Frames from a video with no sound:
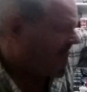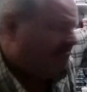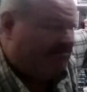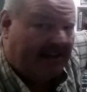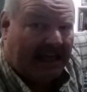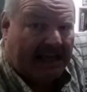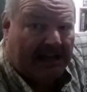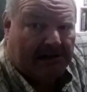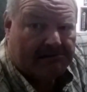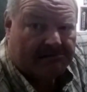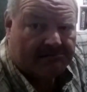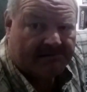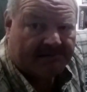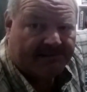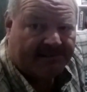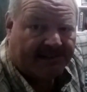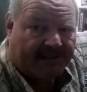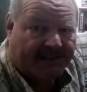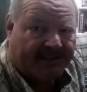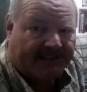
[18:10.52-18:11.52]
now
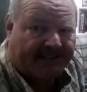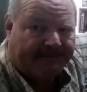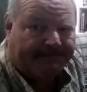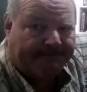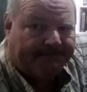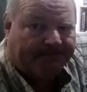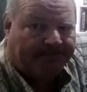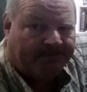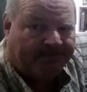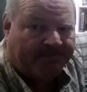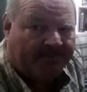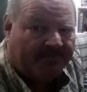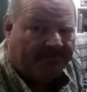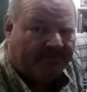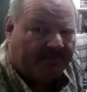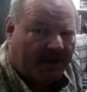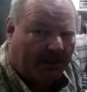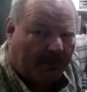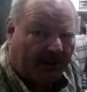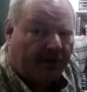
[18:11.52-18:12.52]
I'm
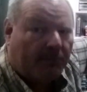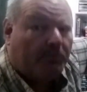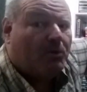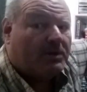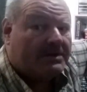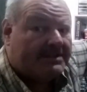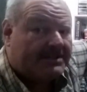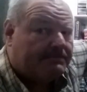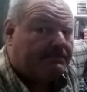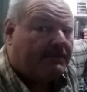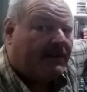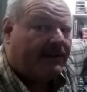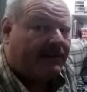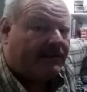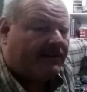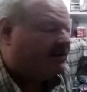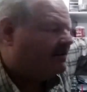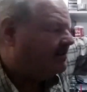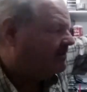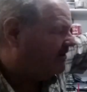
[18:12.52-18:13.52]
a little more
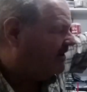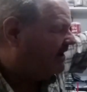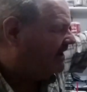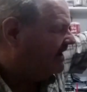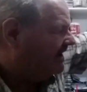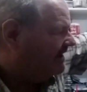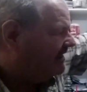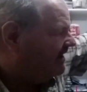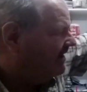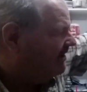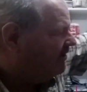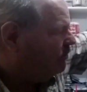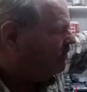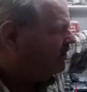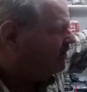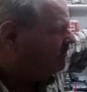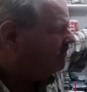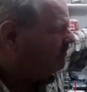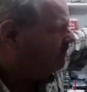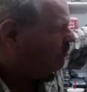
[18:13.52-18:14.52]
inspired to try and get the other
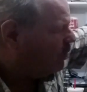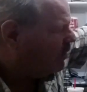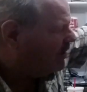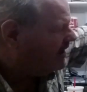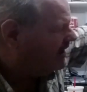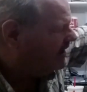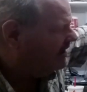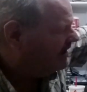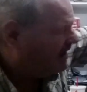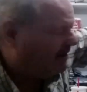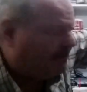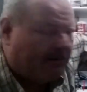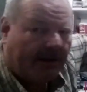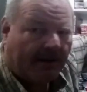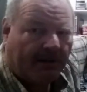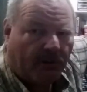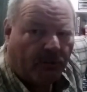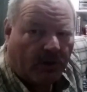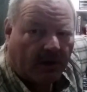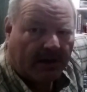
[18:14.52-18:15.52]
one working. I
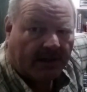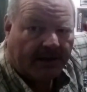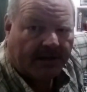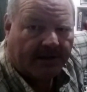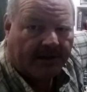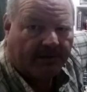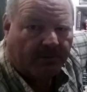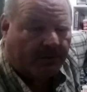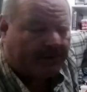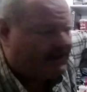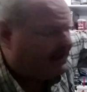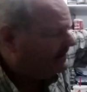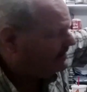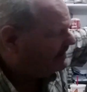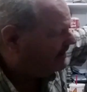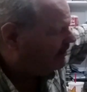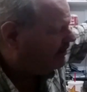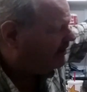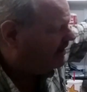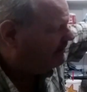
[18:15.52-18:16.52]
probably will take
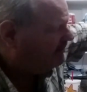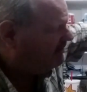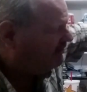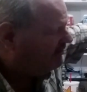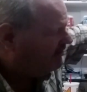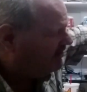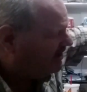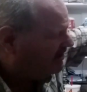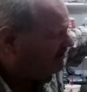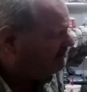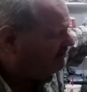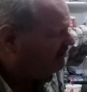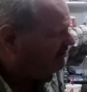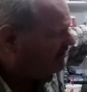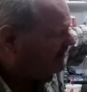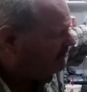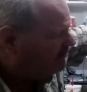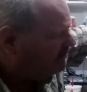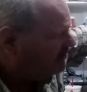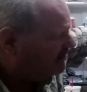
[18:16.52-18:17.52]
that on. I don't know
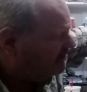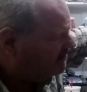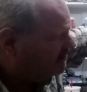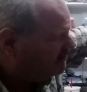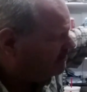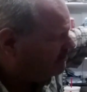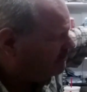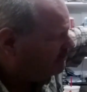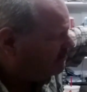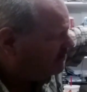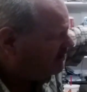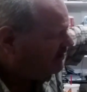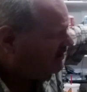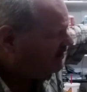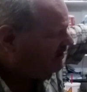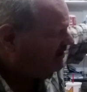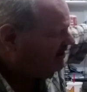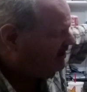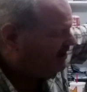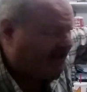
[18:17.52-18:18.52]
that I'm going to
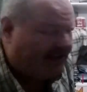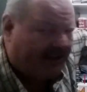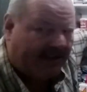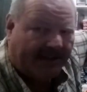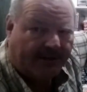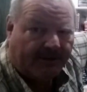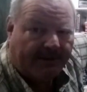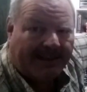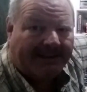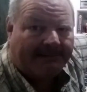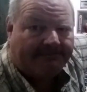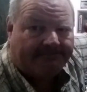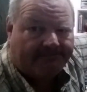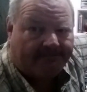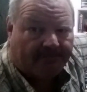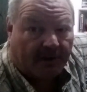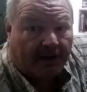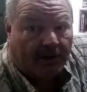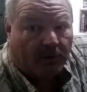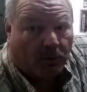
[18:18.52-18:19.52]
do that
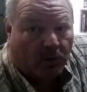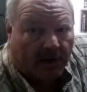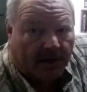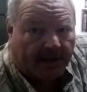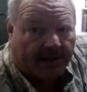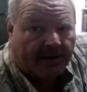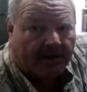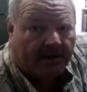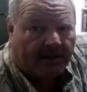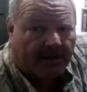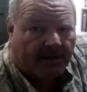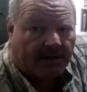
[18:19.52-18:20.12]
right away.